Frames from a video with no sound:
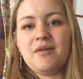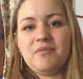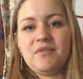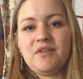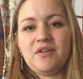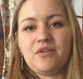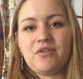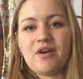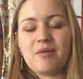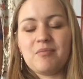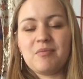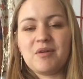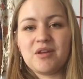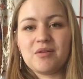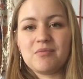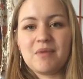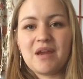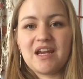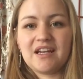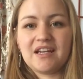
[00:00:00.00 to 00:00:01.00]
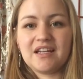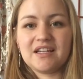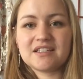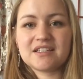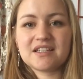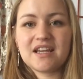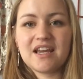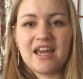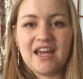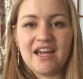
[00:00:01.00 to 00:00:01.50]
The grandmother made it,
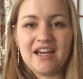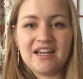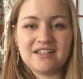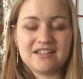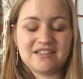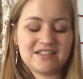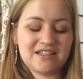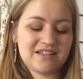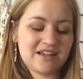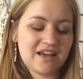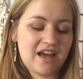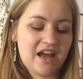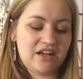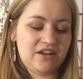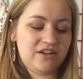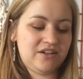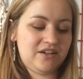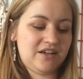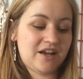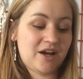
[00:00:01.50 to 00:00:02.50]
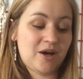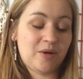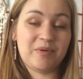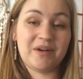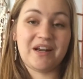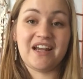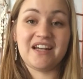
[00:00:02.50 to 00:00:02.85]
and I couldn't help it.